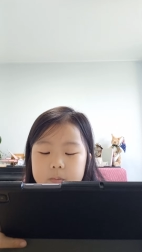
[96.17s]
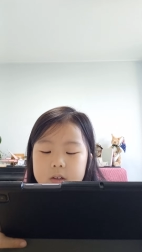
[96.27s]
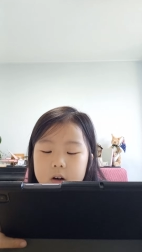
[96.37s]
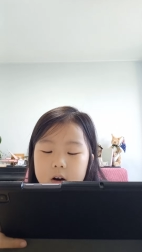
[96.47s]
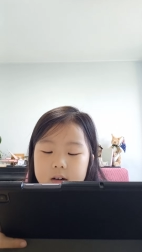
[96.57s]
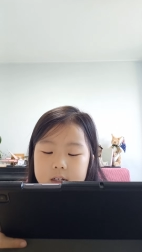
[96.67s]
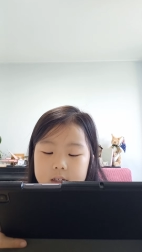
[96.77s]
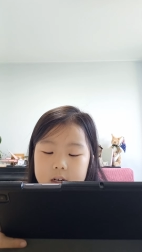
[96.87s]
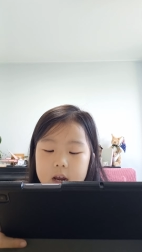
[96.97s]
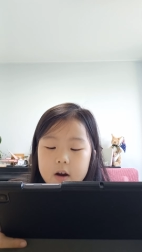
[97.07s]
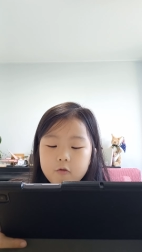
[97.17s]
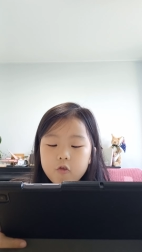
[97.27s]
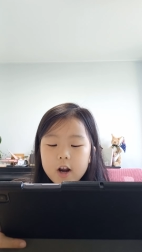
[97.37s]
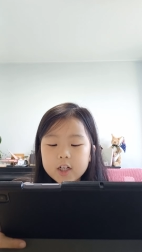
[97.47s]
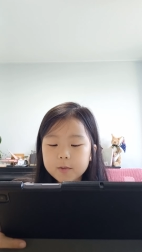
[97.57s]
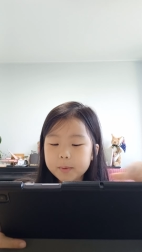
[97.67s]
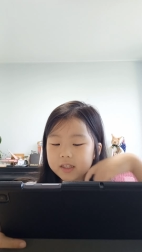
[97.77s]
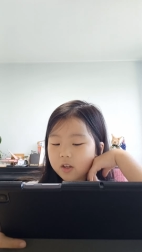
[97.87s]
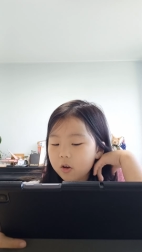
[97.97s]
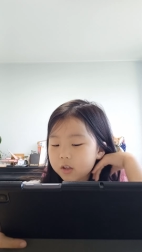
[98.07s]
started. Fresh but
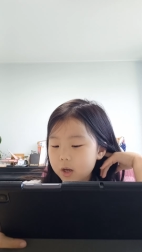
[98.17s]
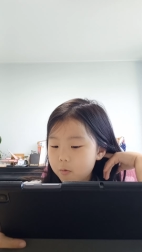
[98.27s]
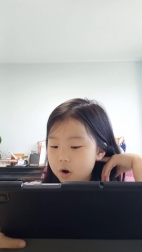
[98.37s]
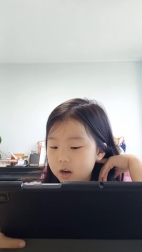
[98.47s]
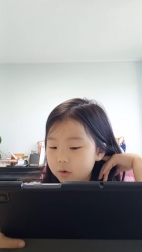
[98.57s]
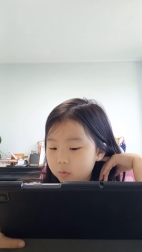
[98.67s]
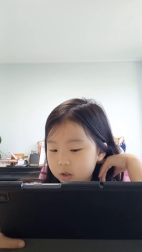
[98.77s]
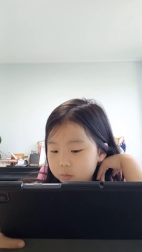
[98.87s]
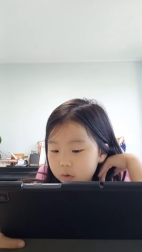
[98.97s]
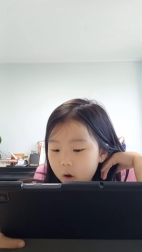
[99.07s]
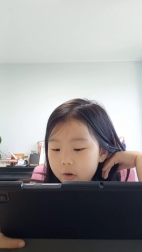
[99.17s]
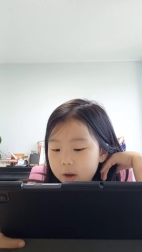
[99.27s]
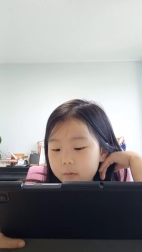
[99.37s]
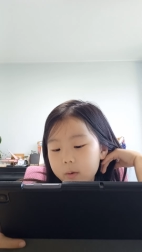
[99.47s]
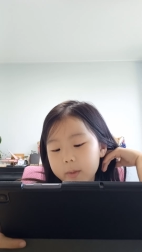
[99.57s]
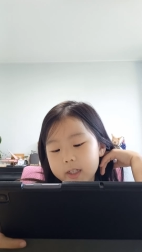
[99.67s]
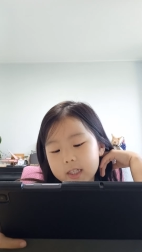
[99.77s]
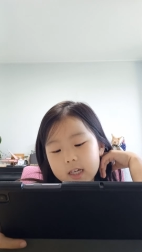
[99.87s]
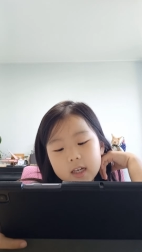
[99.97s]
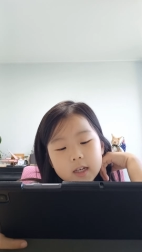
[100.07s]
salty wind was blowing from the
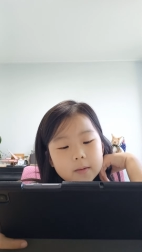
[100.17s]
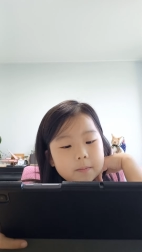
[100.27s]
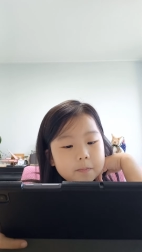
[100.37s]
sea.